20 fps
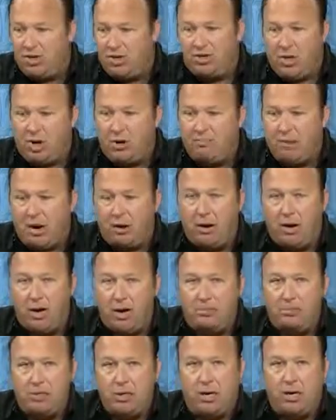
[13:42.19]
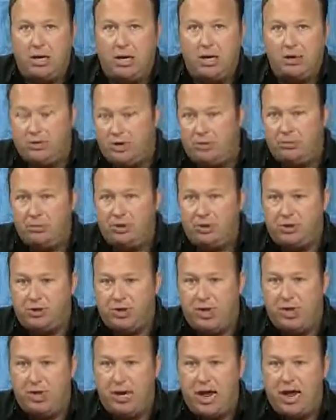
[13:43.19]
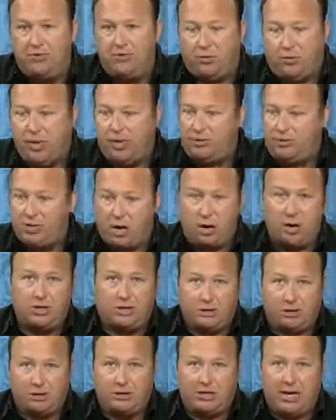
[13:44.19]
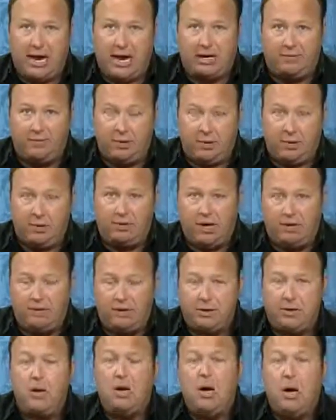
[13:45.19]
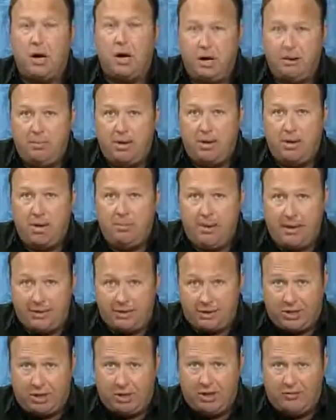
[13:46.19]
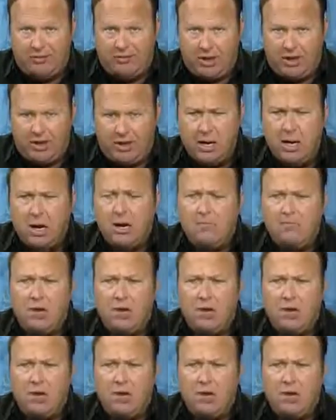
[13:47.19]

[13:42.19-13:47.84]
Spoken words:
sis ought to marry Kim Jong-un. She was just saying last week, terrorists will attack if you don't give us unlimited Homeland Security funding.